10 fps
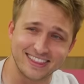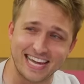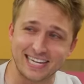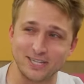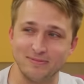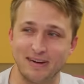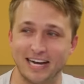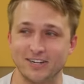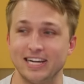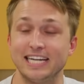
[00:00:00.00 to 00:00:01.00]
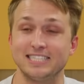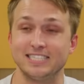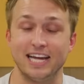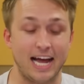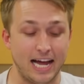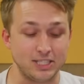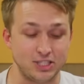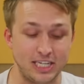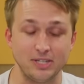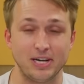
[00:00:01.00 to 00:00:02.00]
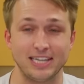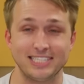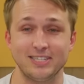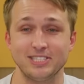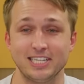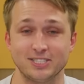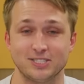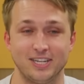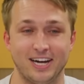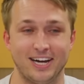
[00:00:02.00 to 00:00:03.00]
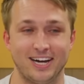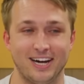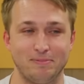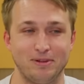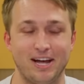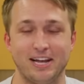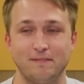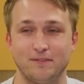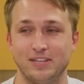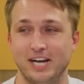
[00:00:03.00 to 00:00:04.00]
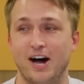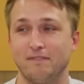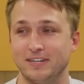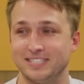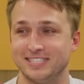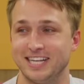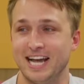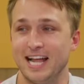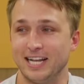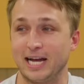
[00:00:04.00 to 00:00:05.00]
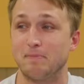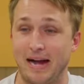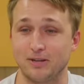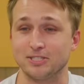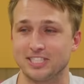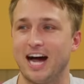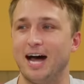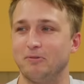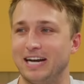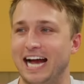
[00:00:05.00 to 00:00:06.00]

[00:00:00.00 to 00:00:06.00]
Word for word: Thank you, Michael. It's, you know, that sounds like a plot line for The Office. Like Michael Scott would